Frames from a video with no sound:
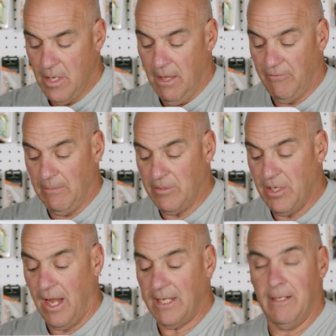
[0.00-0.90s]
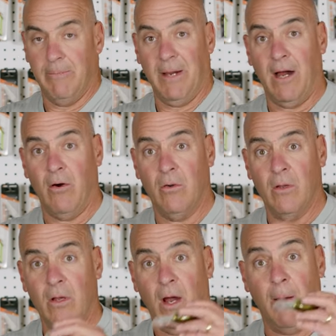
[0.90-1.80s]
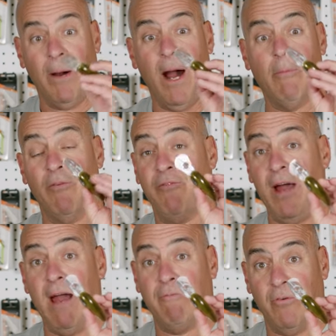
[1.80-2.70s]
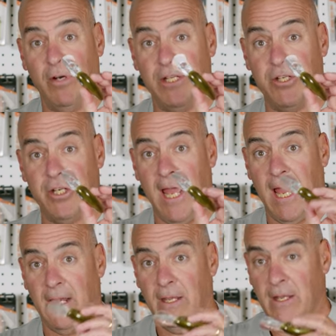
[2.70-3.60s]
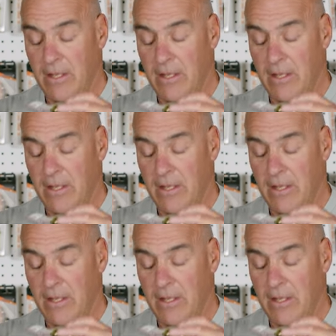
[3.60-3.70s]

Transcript: If I'm talking about a bomber fat-free shad,